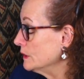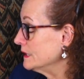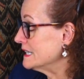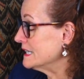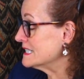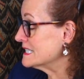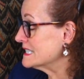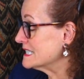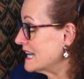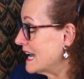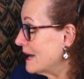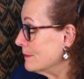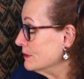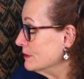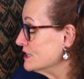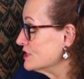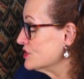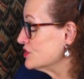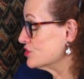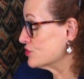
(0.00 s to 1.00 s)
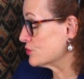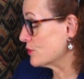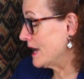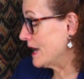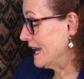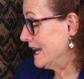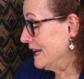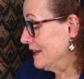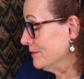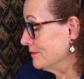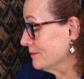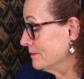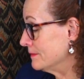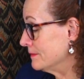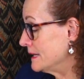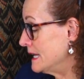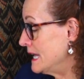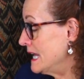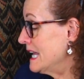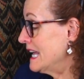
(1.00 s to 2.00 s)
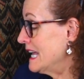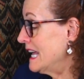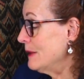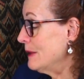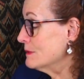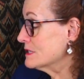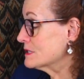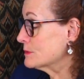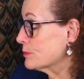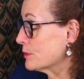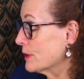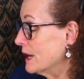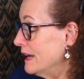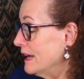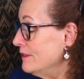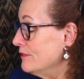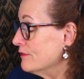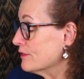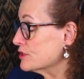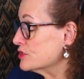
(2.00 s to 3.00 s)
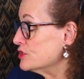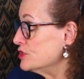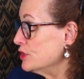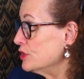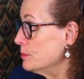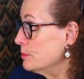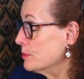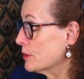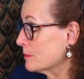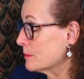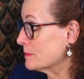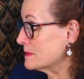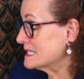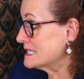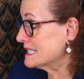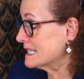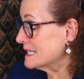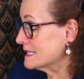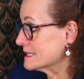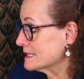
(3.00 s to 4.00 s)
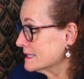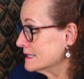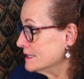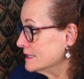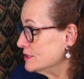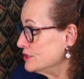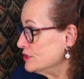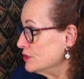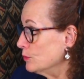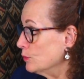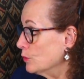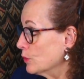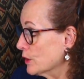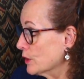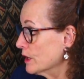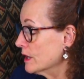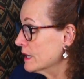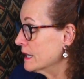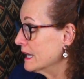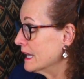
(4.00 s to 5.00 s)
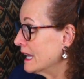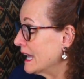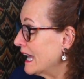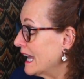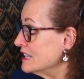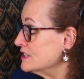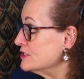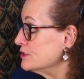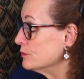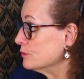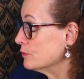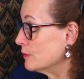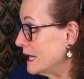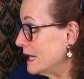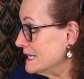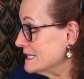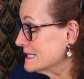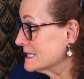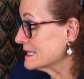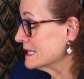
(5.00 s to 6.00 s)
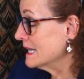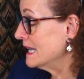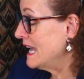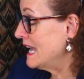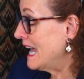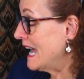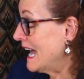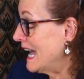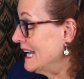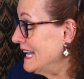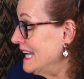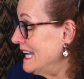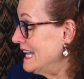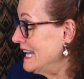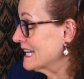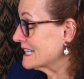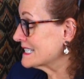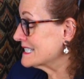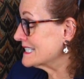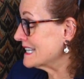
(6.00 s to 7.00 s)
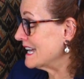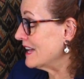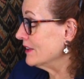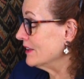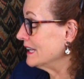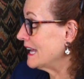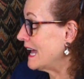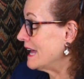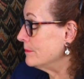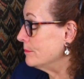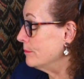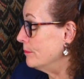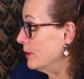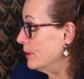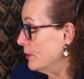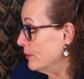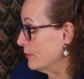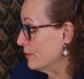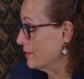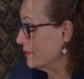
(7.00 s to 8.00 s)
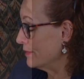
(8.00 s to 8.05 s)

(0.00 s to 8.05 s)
established strain. He was bred for two purposes, to work and to race, and he excelled at both.